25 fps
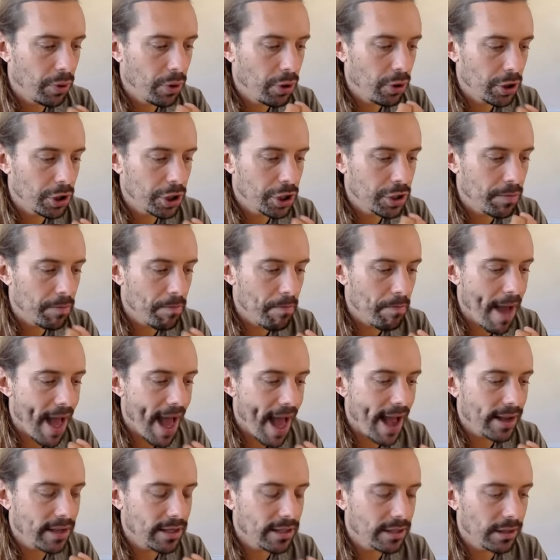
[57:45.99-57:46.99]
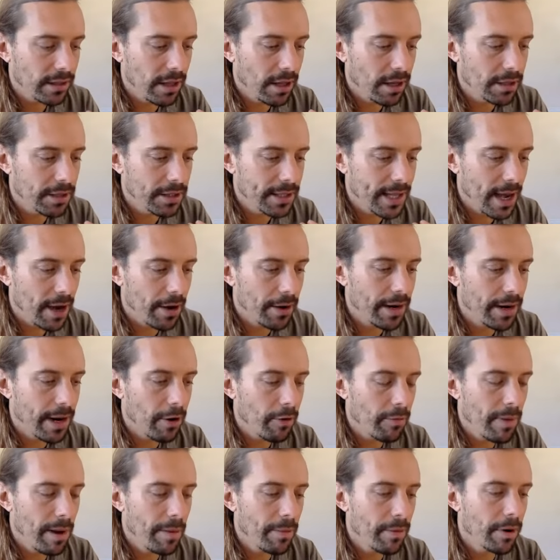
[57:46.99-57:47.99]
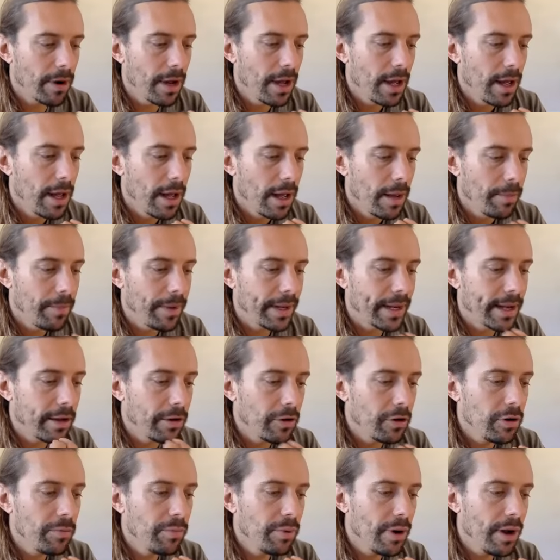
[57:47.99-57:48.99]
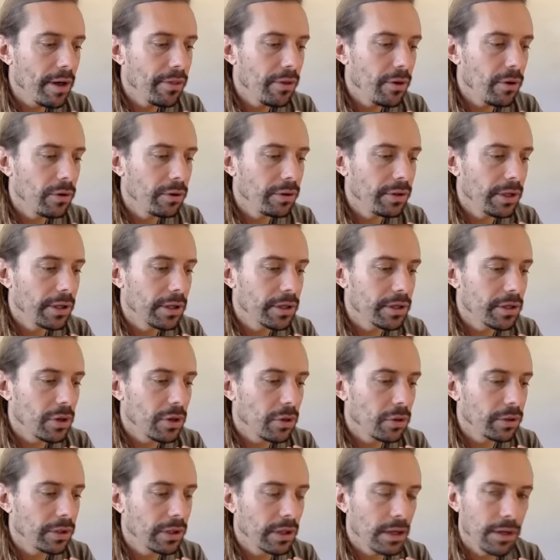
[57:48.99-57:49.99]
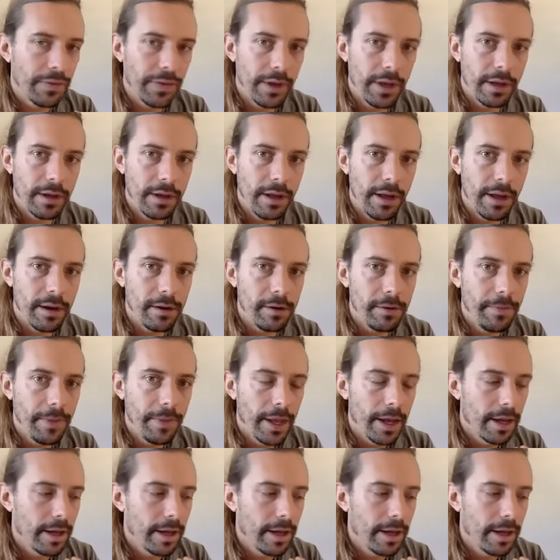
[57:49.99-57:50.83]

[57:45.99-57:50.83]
Push max lungs out. Now remember, beginner breath holding is holding on the inhale.